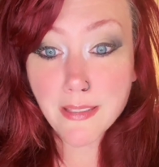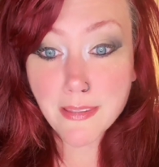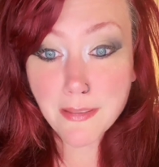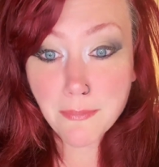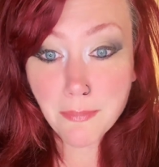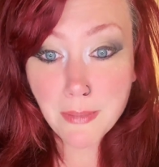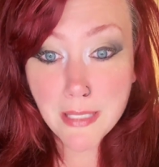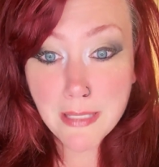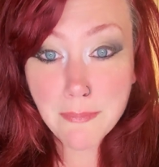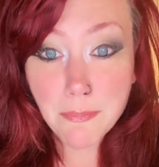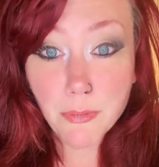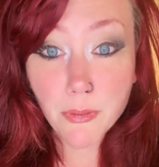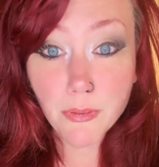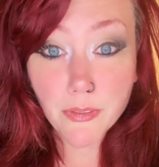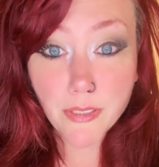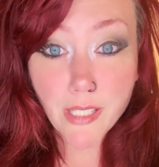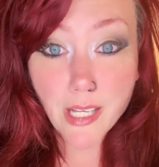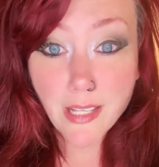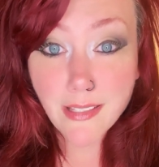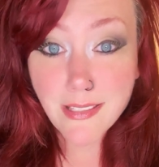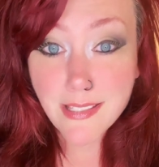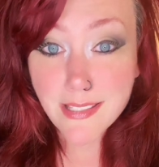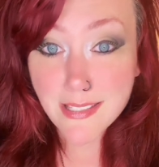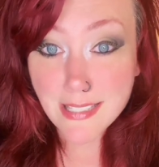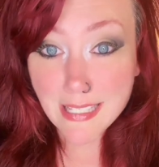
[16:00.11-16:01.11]
by the people
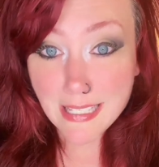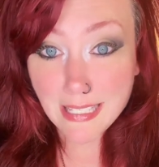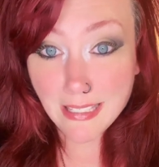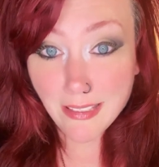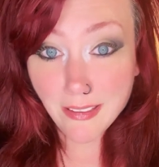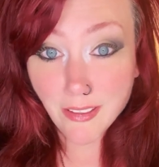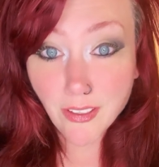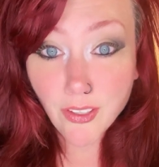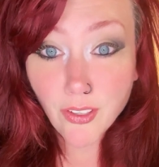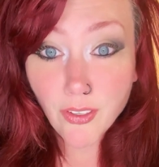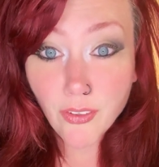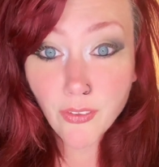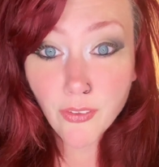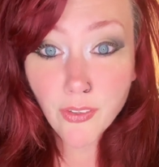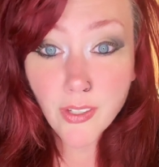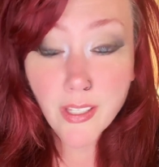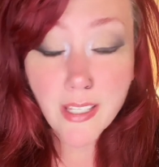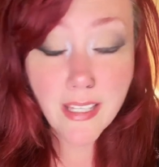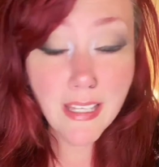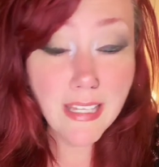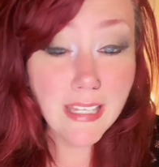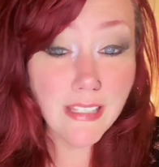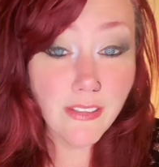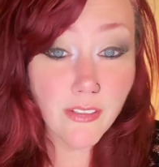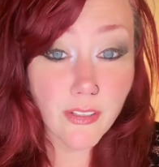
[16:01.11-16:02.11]
not seeing
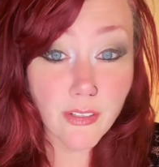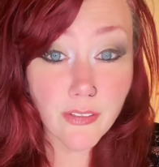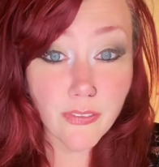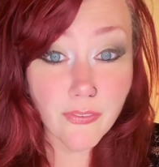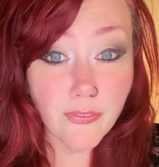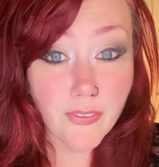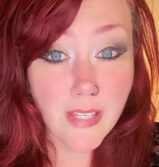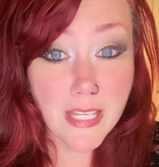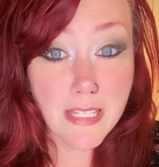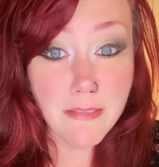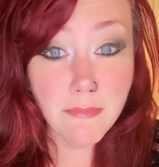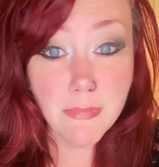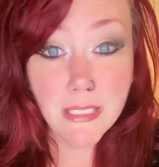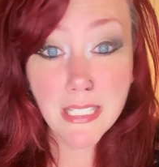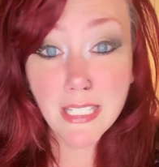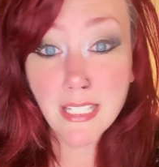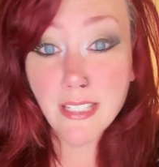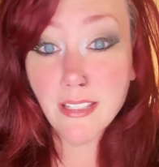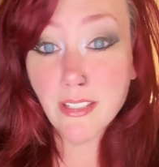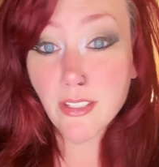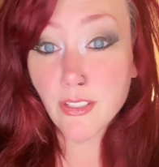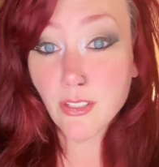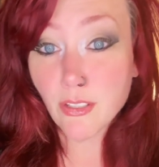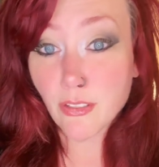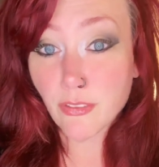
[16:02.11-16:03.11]
you and your
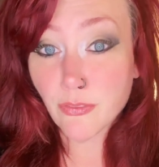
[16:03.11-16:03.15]
family,